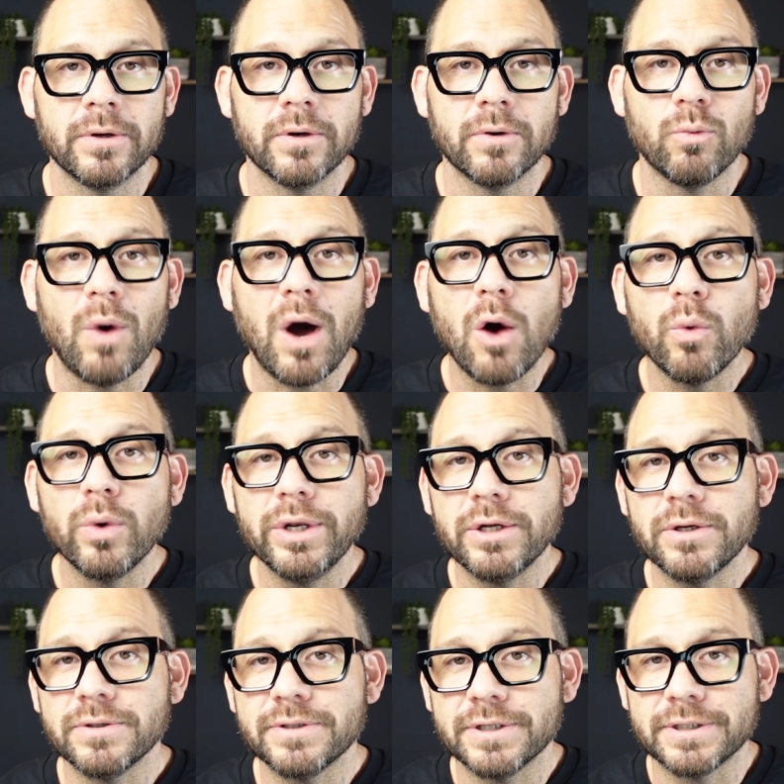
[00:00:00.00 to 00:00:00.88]
While
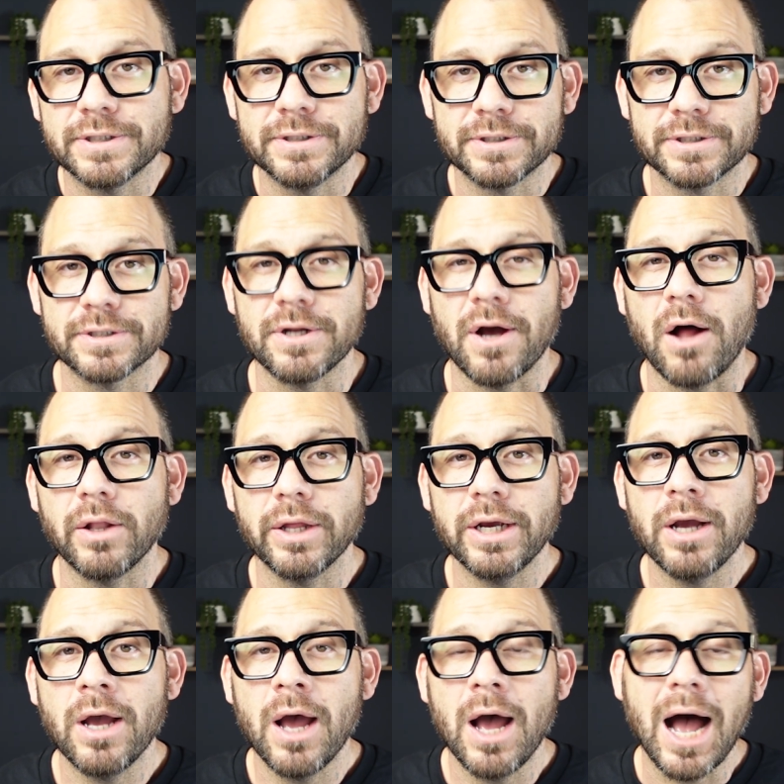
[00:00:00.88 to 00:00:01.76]
Windows is
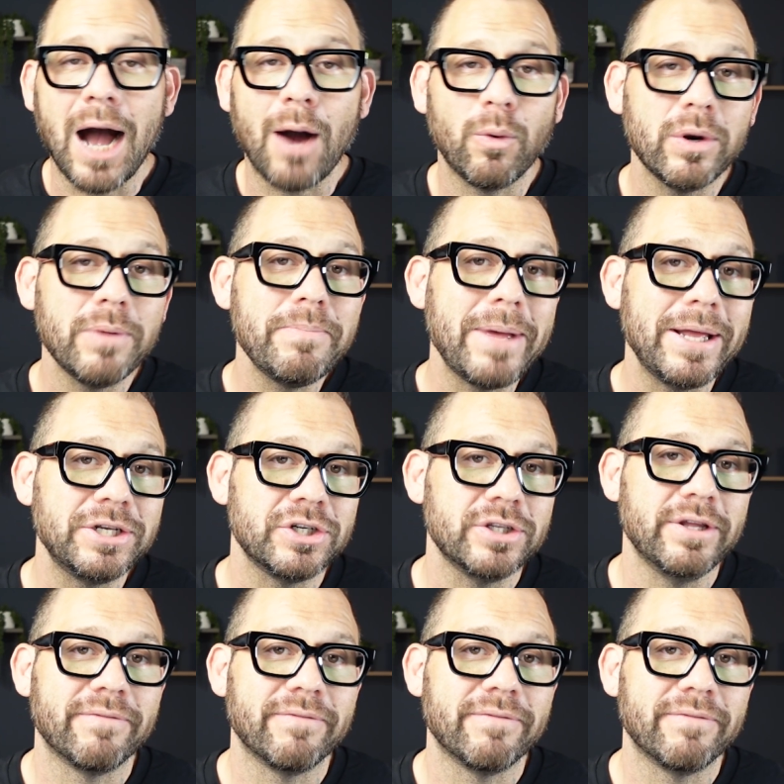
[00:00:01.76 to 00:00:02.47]
installing, I want to mention